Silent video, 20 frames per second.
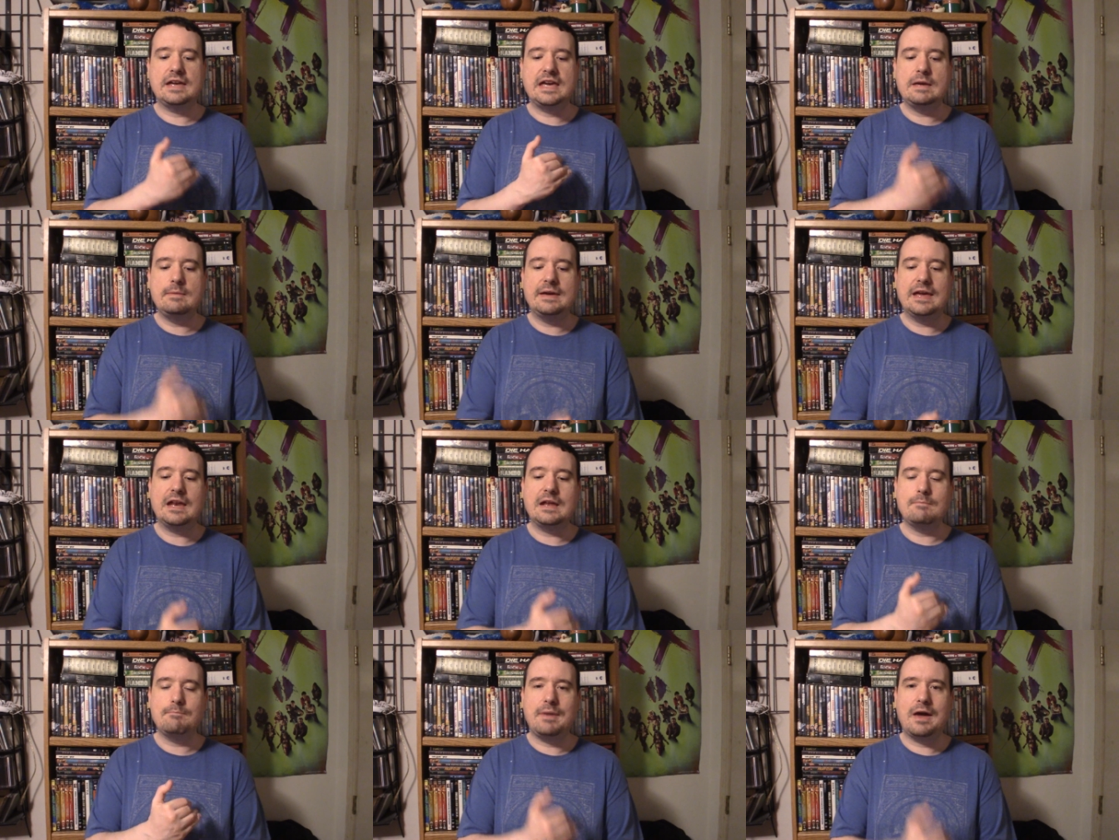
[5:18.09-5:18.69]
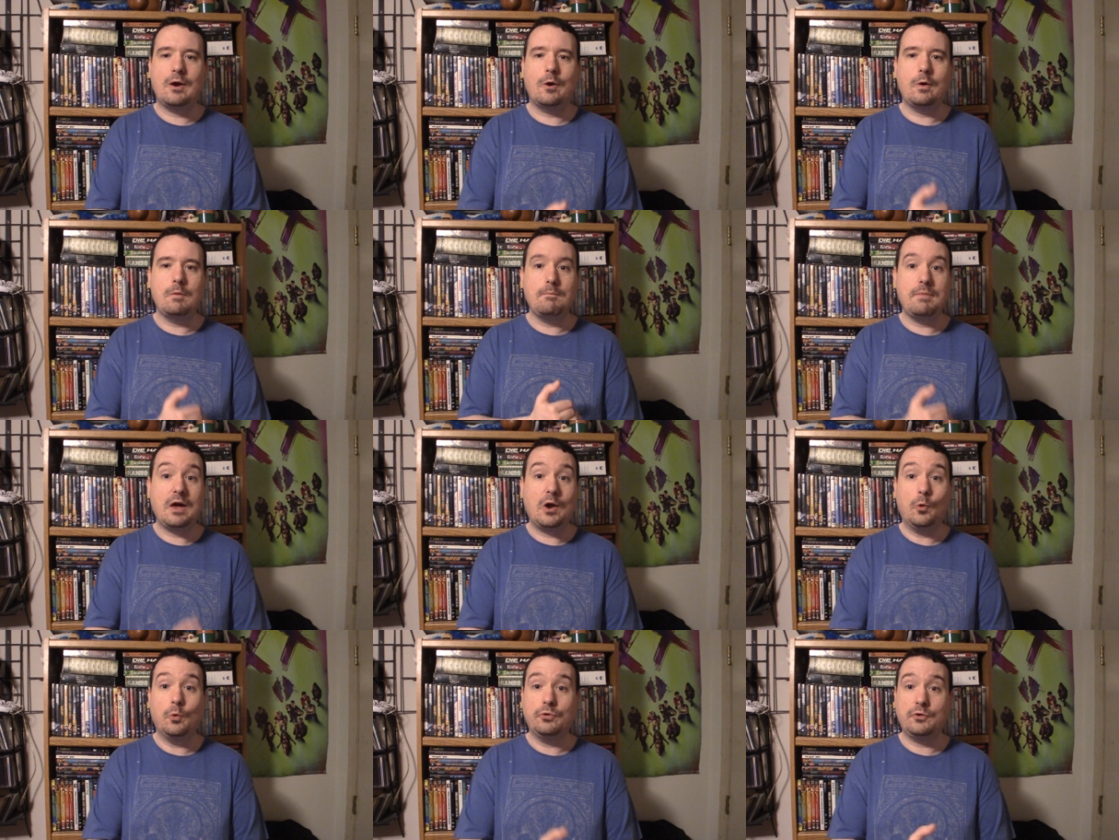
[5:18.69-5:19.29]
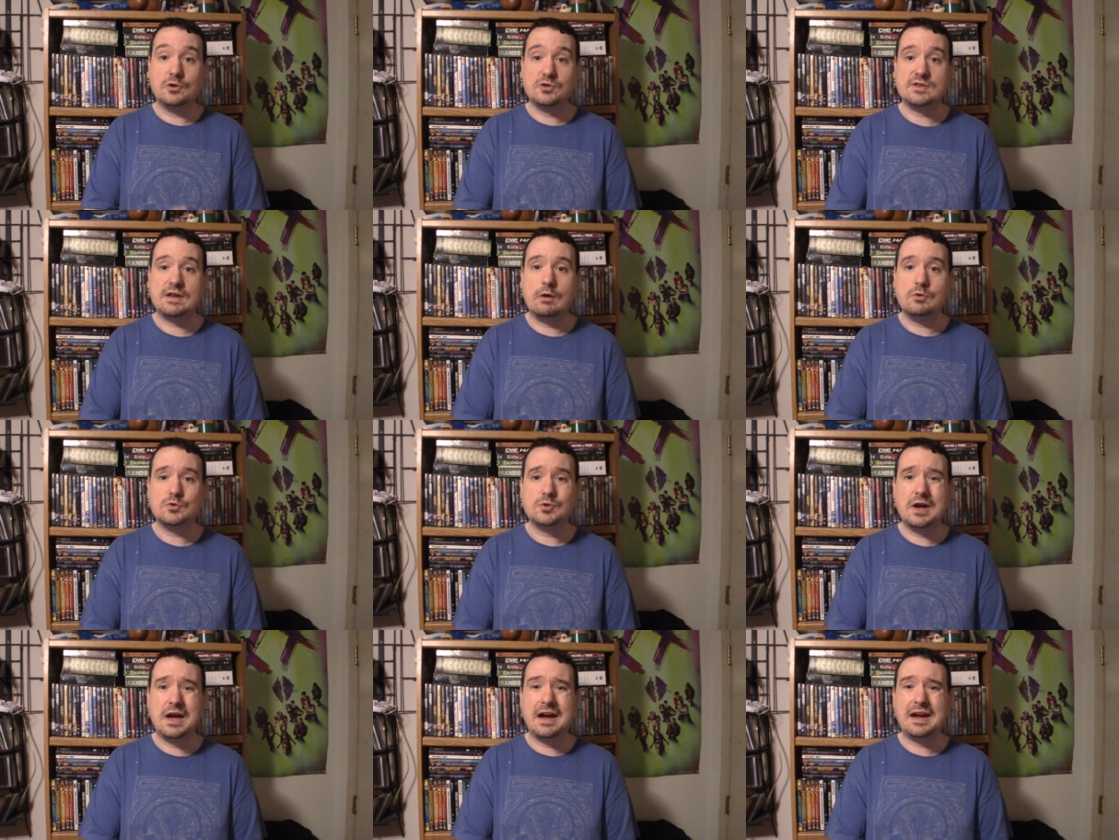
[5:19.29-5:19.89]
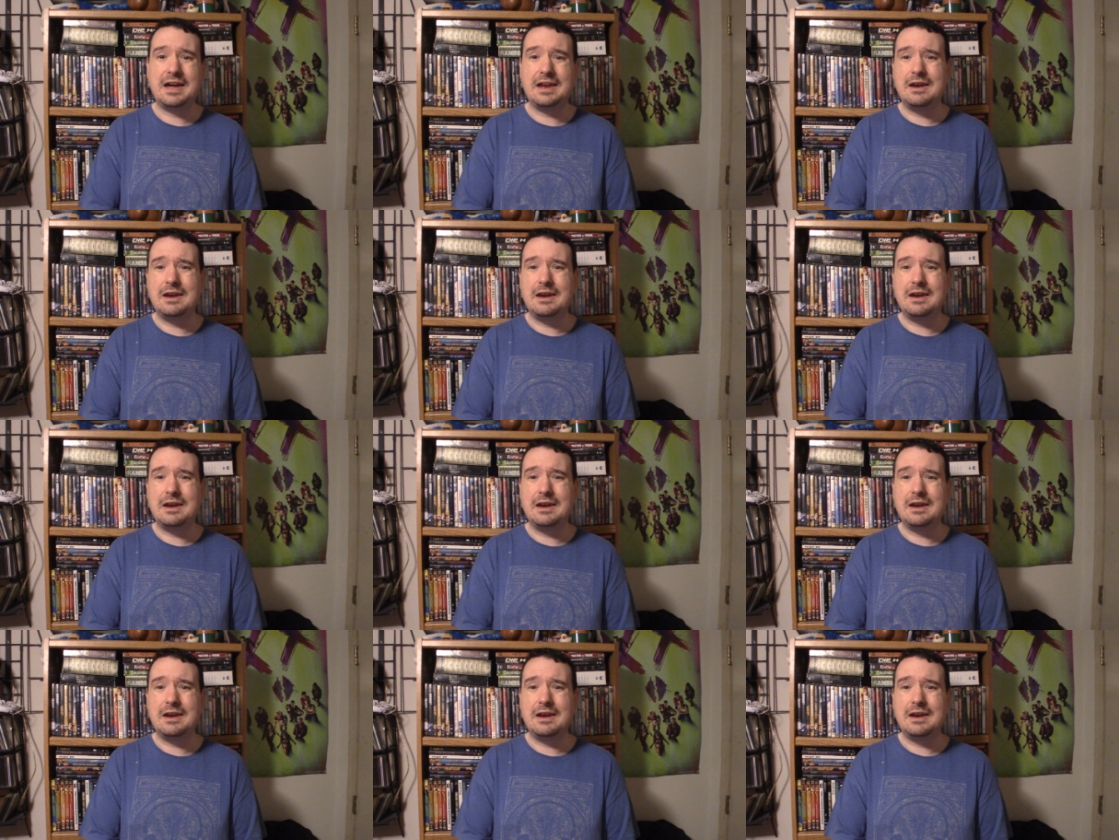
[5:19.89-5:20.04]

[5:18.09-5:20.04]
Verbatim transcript: keep getting better and better with their soundtrack.